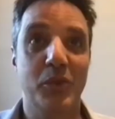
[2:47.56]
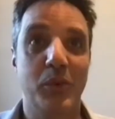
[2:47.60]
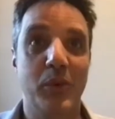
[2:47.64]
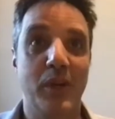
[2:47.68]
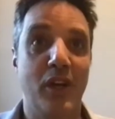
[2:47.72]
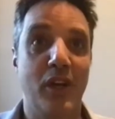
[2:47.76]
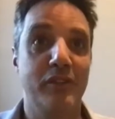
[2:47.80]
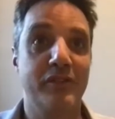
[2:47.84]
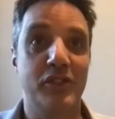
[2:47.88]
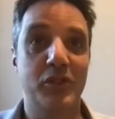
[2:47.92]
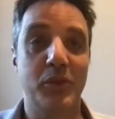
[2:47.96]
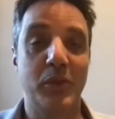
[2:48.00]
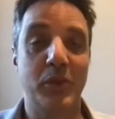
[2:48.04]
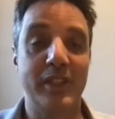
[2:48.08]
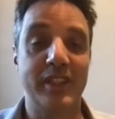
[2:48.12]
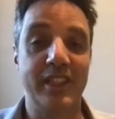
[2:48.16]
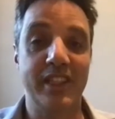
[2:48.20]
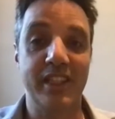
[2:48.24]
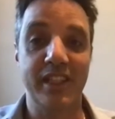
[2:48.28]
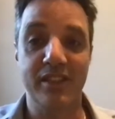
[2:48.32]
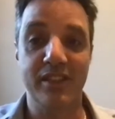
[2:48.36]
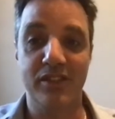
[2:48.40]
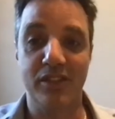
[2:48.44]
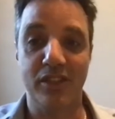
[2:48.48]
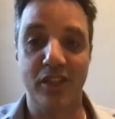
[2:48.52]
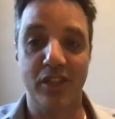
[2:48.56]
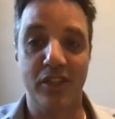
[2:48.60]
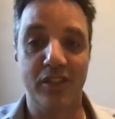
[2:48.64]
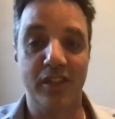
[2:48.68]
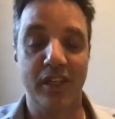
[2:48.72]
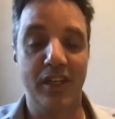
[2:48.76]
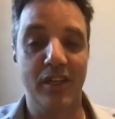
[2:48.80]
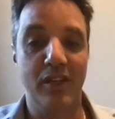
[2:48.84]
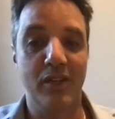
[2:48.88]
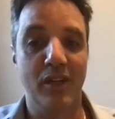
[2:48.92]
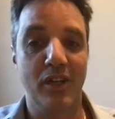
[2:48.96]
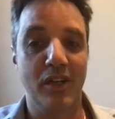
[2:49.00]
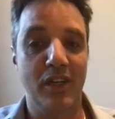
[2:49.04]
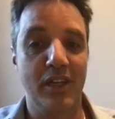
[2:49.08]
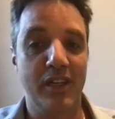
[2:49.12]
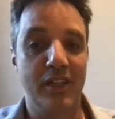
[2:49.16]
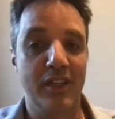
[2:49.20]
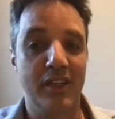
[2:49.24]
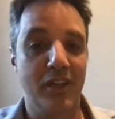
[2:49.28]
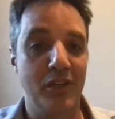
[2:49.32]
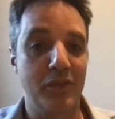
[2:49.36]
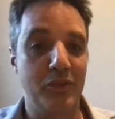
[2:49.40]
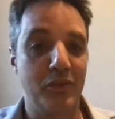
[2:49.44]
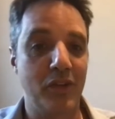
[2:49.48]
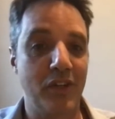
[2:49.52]
over 20 years ago now, I
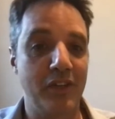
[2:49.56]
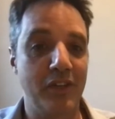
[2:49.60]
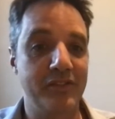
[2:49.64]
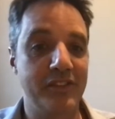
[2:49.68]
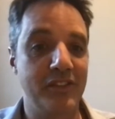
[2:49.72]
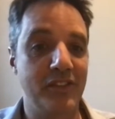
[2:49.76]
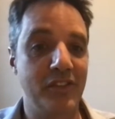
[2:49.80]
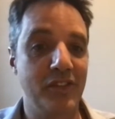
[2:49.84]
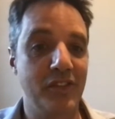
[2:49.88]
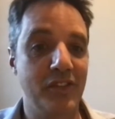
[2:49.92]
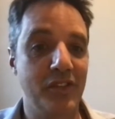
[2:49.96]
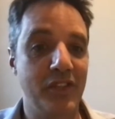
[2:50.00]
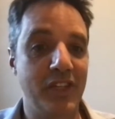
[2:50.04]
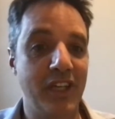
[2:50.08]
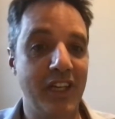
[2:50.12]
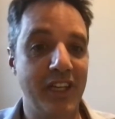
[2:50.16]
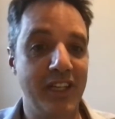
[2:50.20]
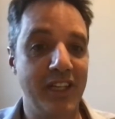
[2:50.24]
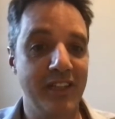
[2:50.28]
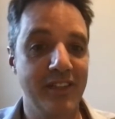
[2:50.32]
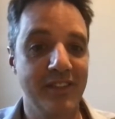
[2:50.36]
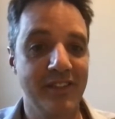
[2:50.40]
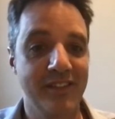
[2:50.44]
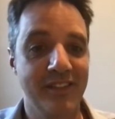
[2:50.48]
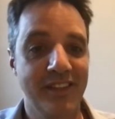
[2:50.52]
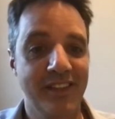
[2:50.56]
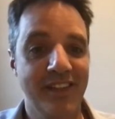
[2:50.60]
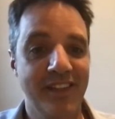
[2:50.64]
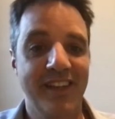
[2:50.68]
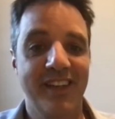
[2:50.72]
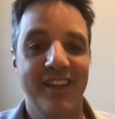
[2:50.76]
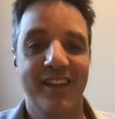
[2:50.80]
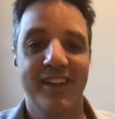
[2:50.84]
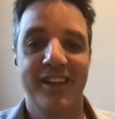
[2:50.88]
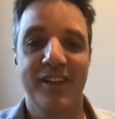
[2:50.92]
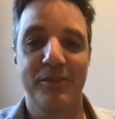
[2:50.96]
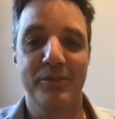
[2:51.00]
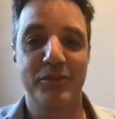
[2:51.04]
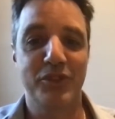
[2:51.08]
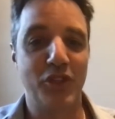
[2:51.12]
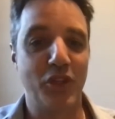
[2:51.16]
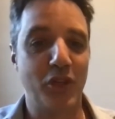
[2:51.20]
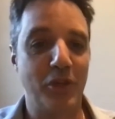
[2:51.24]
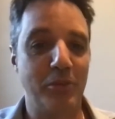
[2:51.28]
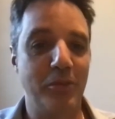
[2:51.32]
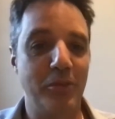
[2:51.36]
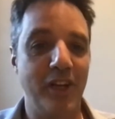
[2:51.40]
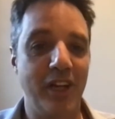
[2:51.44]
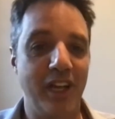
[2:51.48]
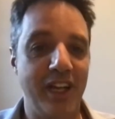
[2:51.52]
arrived in the UK. I'm showing
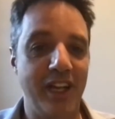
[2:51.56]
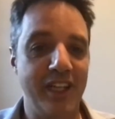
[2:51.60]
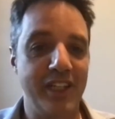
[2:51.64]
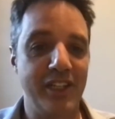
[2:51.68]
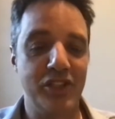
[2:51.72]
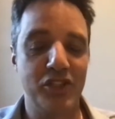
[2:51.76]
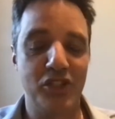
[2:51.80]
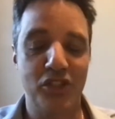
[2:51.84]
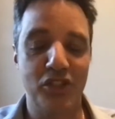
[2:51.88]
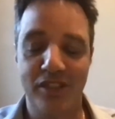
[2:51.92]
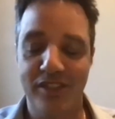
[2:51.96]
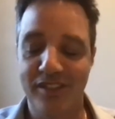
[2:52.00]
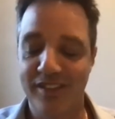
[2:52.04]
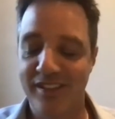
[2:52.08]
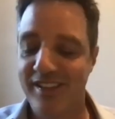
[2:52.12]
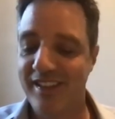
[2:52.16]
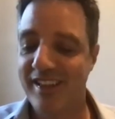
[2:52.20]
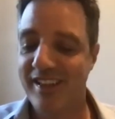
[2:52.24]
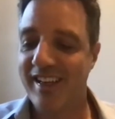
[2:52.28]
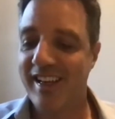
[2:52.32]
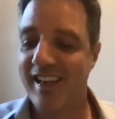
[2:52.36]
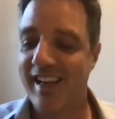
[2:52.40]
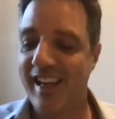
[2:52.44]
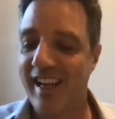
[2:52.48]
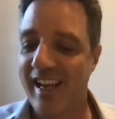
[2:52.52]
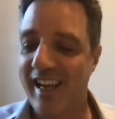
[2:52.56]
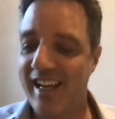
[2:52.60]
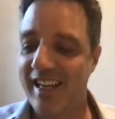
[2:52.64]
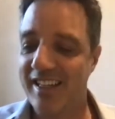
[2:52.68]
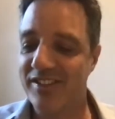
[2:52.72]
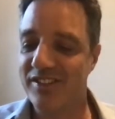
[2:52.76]
my age. And